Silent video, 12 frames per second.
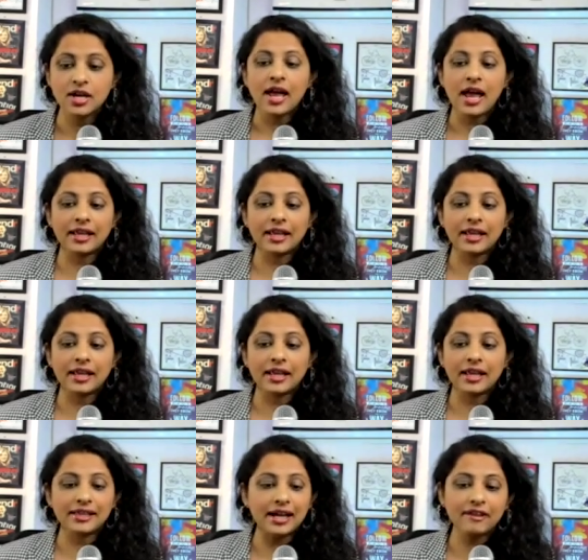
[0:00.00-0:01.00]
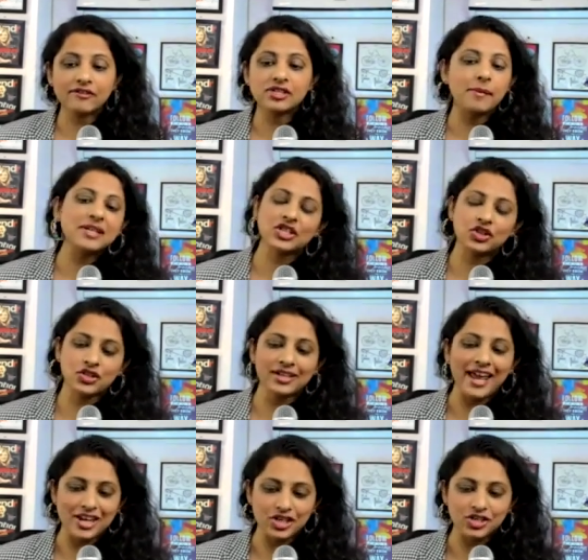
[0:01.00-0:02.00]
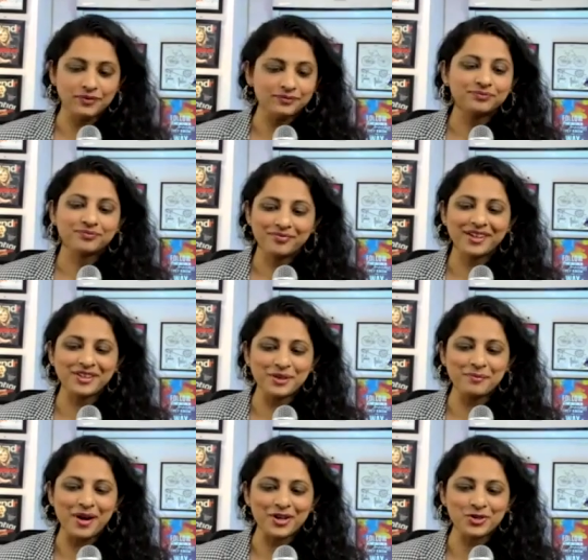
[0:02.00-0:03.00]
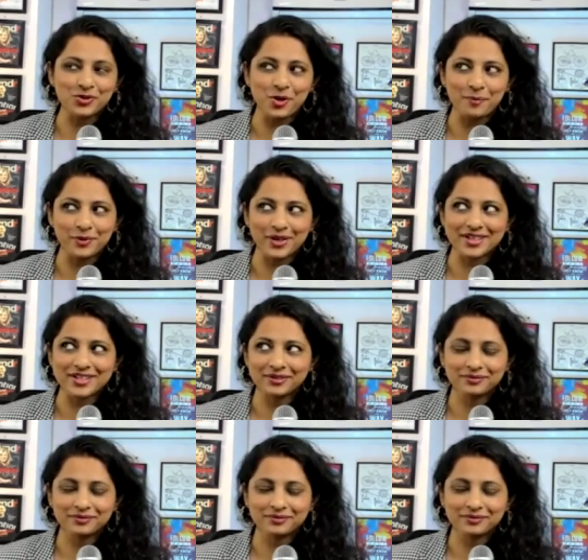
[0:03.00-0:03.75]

and that gives them a certain edge in the market to operate.